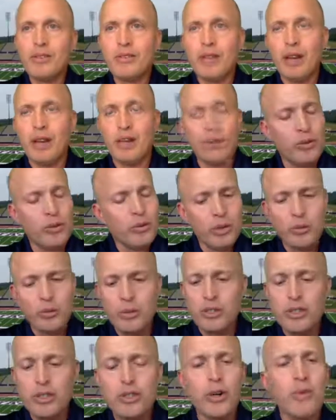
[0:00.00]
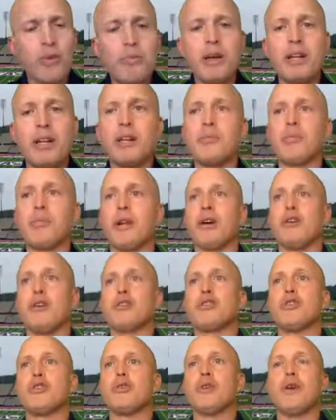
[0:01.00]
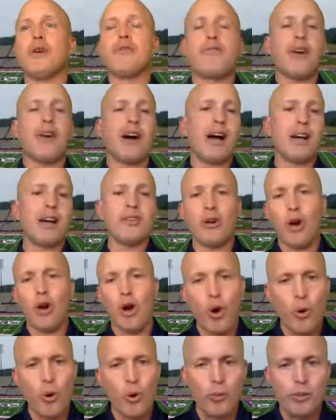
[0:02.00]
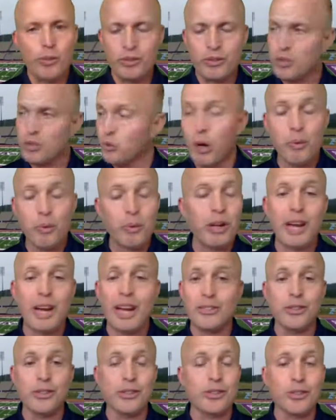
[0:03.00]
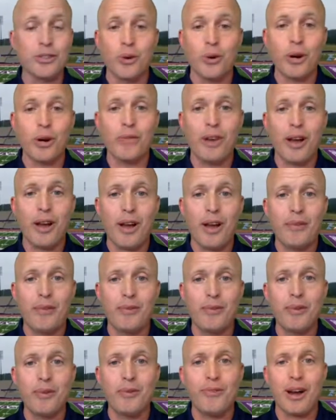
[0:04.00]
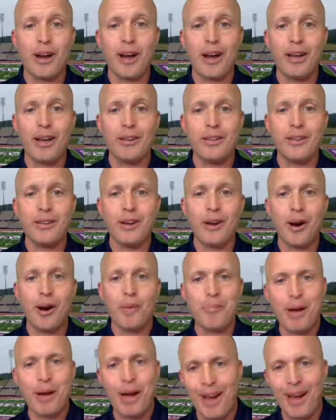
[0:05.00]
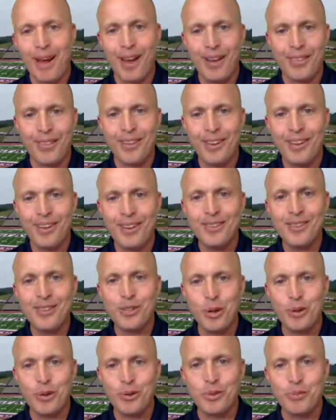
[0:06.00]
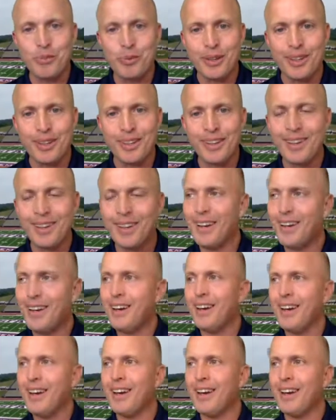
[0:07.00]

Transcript: and doing what so many players do, they find their homes. And it's what we that's the story of life. We find our path, so to speak. Mm-hmm.